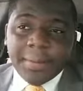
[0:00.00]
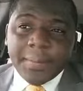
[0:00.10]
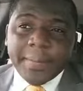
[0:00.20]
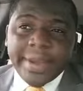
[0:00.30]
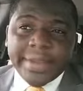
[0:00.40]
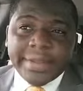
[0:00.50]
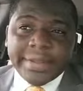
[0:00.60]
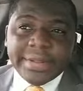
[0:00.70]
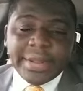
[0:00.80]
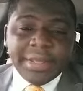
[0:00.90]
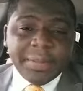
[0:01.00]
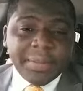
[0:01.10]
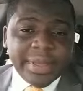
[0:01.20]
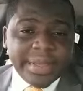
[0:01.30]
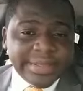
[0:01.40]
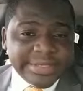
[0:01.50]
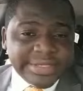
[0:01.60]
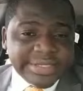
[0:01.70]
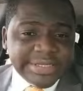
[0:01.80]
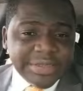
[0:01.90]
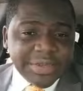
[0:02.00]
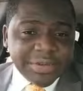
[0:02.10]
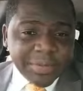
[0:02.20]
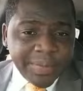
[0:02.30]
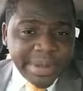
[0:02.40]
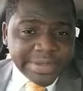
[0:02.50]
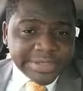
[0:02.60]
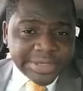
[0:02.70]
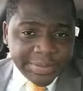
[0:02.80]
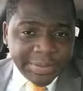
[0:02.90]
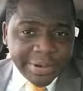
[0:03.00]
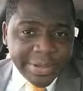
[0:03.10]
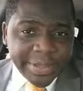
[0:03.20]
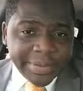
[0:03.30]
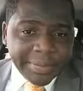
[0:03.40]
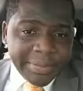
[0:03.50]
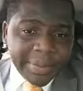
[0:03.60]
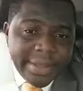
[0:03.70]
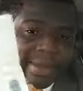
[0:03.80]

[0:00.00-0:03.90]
My name is Irbad Ibrahim,